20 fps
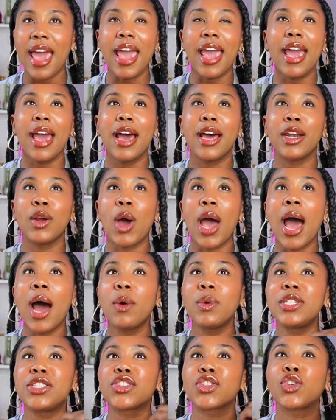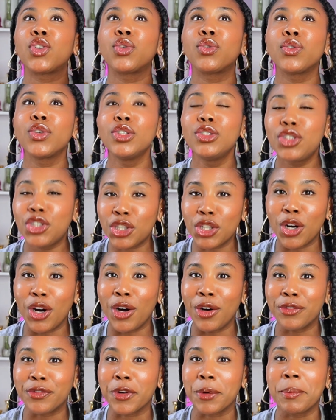and how it's
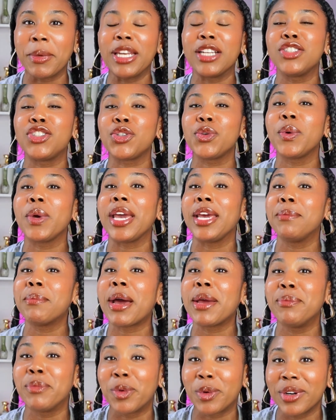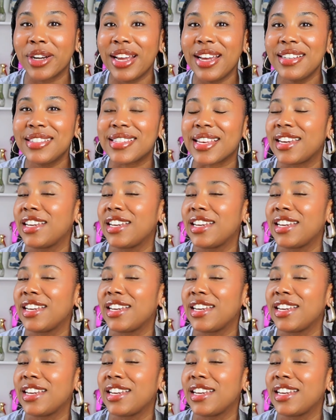crucial for me to do in my mornings,